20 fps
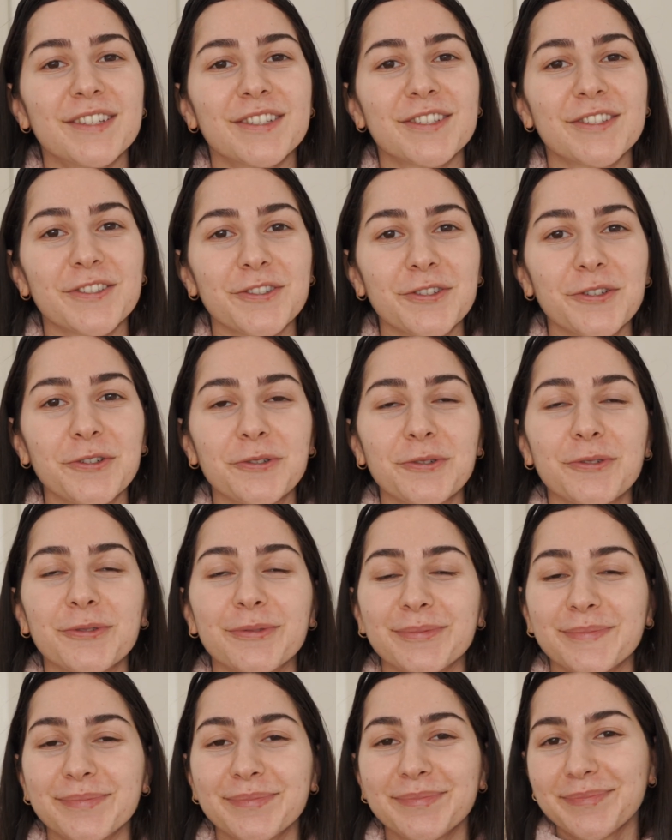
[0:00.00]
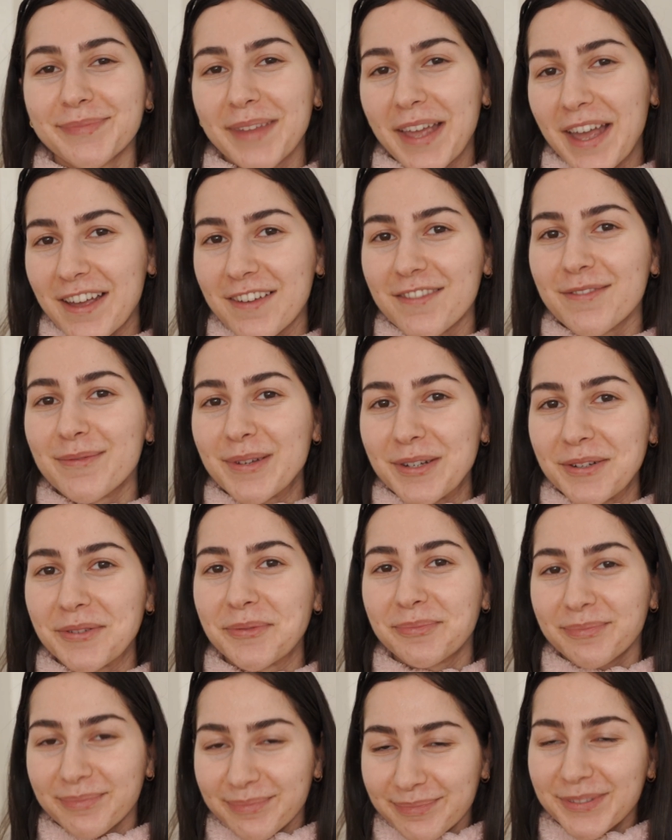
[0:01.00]
So I've
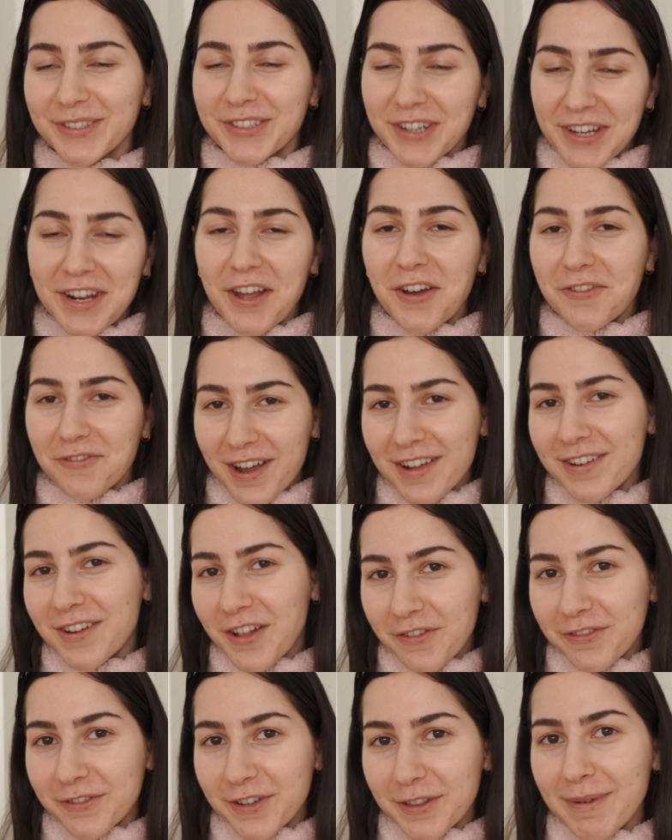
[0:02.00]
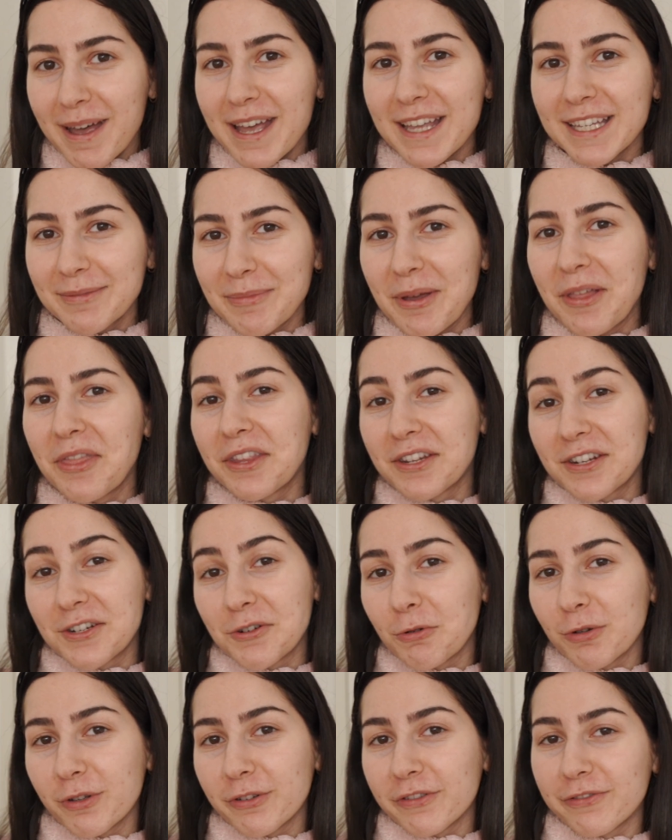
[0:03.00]
been trying out retinol for the past month in
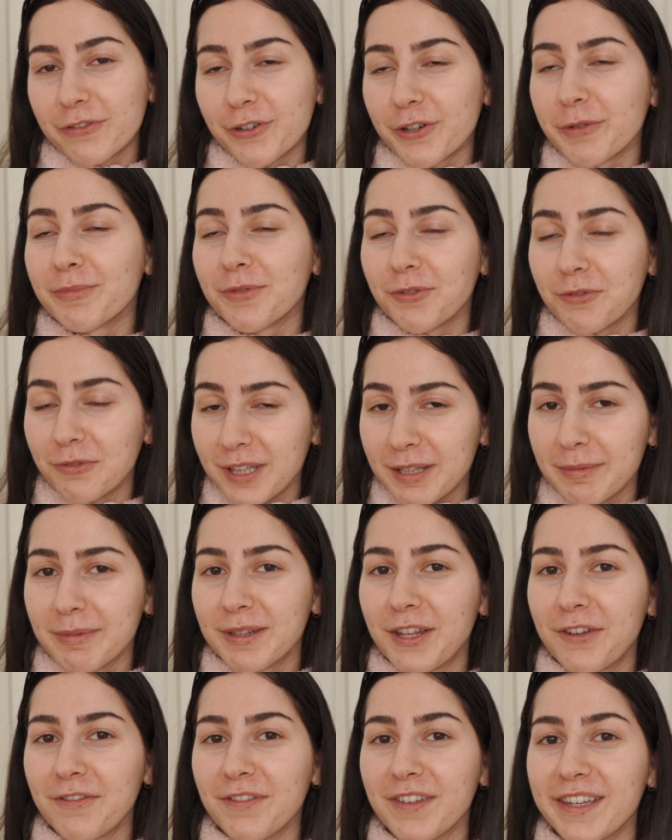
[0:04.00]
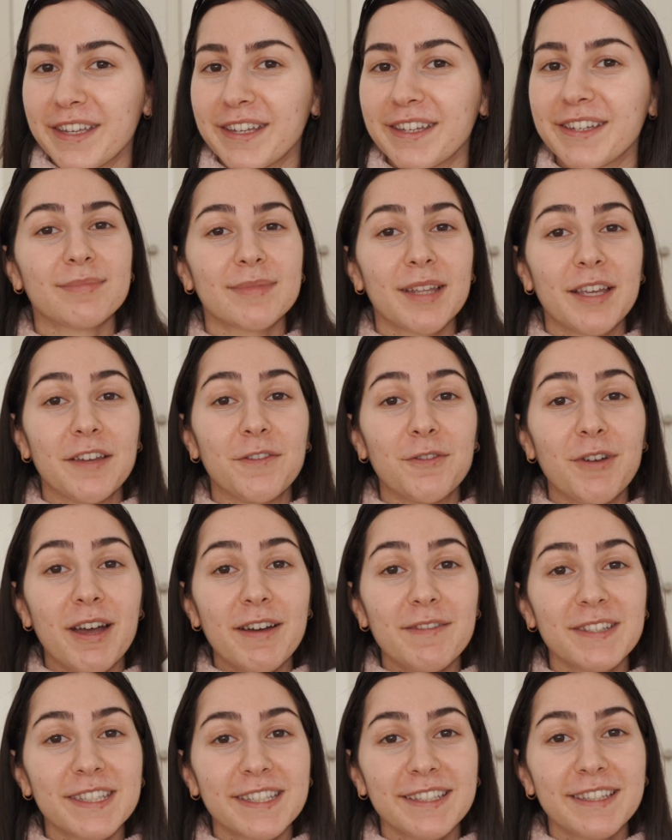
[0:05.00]
an oil form, really been loving it. If you
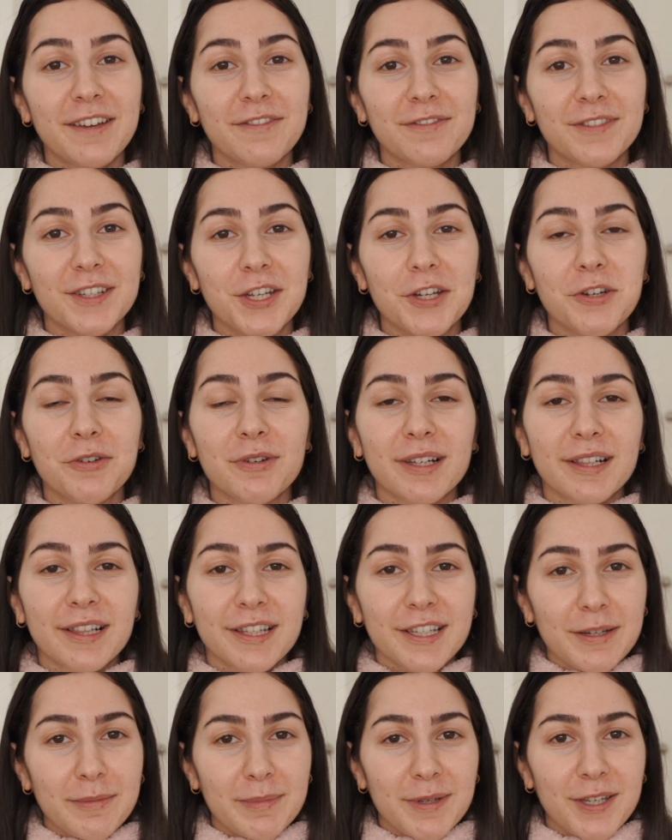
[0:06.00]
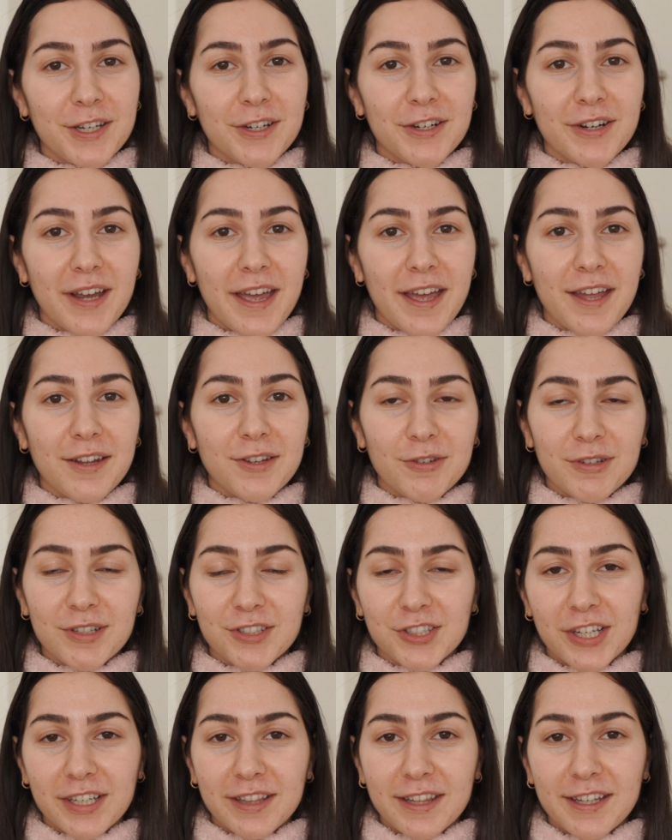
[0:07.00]
haven't seen that video, click up here and you
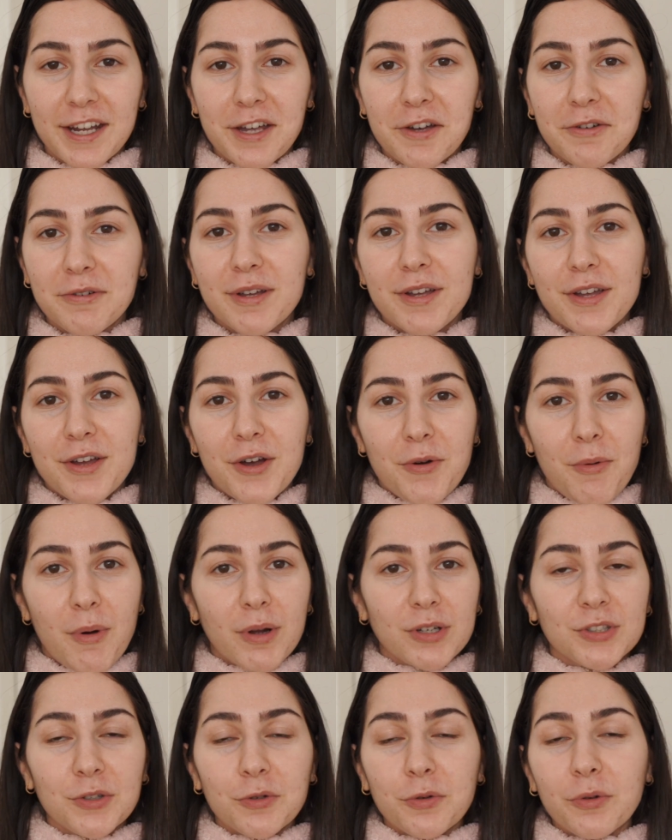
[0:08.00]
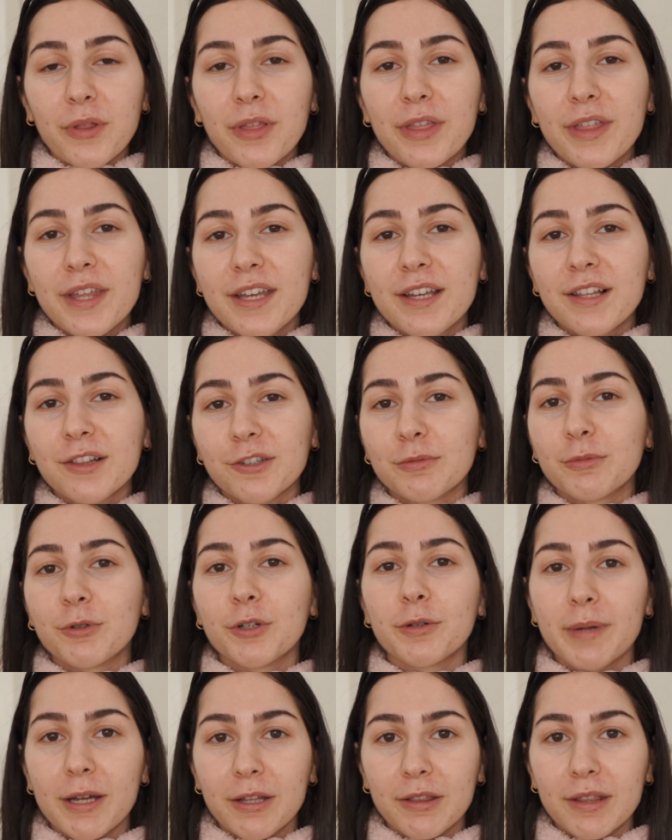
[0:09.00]
can check that out, watch the whole thing, learn
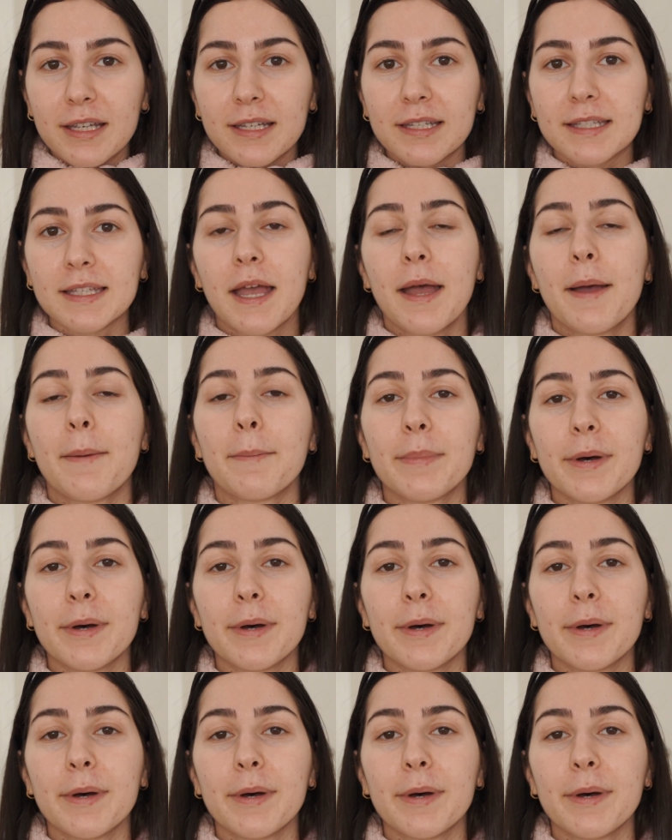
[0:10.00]
more about this.